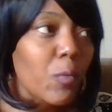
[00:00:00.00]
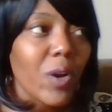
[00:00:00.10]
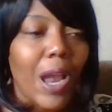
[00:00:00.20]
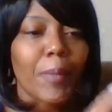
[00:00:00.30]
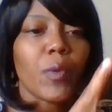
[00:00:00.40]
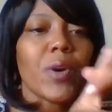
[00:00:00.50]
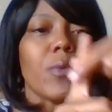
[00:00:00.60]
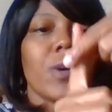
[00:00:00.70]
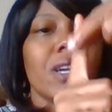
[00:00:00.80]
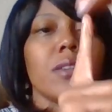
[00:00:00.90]

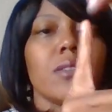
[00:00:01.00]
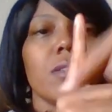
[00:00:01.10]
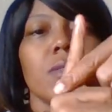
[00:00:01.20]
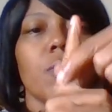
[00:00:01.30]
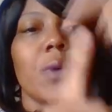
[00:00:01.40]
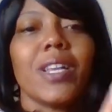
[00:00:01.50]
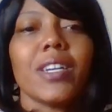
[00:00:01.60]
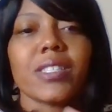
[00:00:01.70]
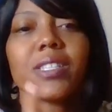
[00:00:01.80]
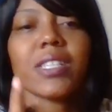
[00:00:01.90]
What
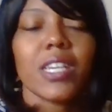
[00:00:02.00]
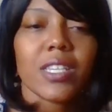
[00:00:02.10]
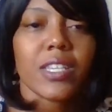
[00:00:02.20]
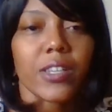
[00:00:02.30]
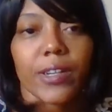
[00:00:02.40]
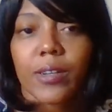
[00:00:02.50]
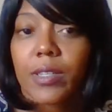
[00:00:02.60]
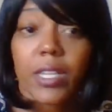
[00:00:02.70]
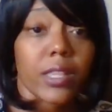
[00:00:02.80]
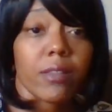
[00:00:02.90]
else is getting in there?
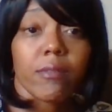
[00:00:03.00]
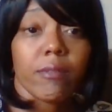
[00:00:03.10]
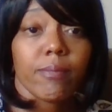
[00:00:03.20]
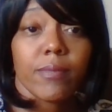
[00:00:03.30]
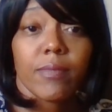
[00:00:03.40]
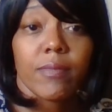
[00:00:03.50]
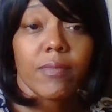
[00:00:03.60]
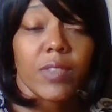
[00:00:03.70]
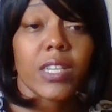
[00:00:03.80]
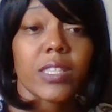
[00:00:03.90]
Nothing.
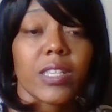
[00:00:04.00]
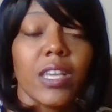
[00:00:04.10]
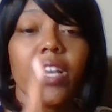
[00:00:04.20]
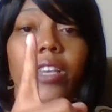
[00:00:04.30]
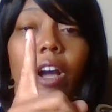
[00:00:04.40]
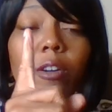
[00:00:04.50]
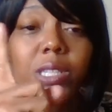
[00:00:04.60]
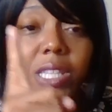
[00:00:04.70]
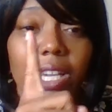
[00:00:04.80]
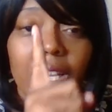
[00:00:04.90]
Nothing. The only
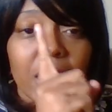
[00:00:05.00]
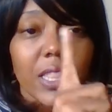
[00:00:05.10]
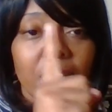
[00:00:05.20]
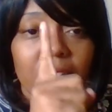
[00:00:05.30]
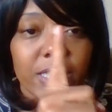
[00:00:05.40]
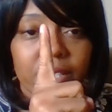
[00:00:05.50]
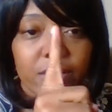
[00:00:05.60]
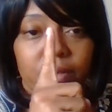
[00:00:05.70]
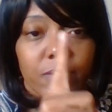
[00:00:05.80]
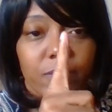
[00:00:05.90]
thing in
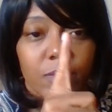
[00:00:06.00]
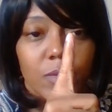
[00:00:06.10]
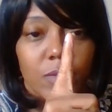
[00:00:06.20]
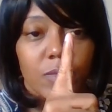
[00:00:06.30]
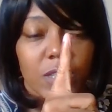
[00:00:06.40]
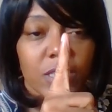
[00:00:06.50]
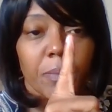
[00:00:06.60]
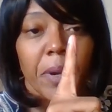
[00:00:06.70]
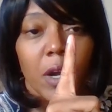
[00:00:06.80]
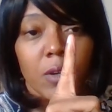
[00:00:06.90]
this is a
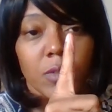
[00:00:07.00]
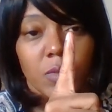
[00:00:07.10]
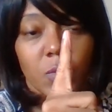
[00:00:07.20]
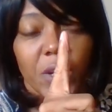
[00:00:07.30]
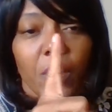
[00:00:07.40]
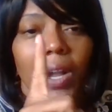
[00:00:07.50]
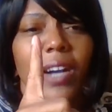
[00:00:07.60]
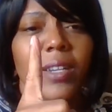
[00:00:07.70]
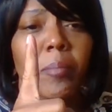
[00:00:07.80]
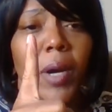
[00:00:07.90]
bone. We're gonna
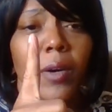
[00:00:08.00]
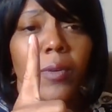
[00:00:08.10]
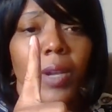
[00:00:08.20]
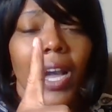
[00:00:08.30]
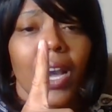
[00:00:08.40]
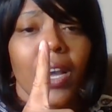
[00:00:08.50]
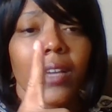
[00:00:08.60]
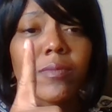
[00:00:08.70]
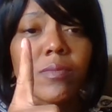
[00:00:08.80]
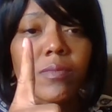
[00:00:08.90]
call that bone God.
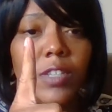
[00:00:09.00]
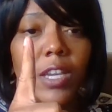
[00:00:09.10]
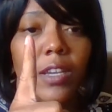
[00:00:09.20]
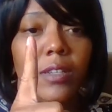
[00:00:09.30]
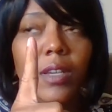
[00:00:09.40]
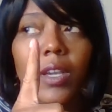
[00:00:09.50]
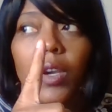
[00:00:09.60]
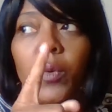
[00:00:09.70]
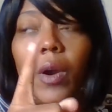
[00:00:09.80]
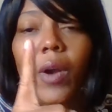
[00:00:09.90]
Okay,
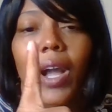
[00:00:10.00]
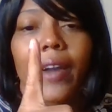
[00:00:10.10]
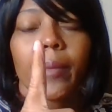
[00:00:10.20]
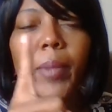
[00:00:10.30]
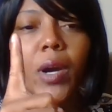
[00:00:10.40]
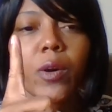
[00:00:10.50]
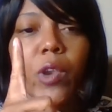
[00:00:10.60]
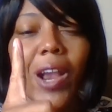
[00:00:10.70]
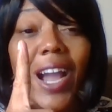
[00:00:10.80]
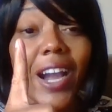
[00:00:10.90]
we're gonna call that bone
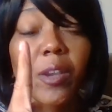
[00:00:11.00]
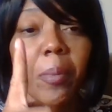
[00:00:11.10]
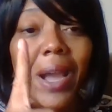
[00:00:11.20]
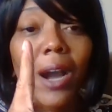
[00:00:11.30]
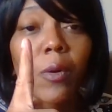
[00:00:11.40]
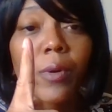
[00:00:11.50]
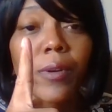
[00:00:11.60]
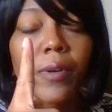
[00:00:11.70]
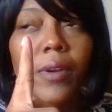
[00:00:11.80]
your higher power.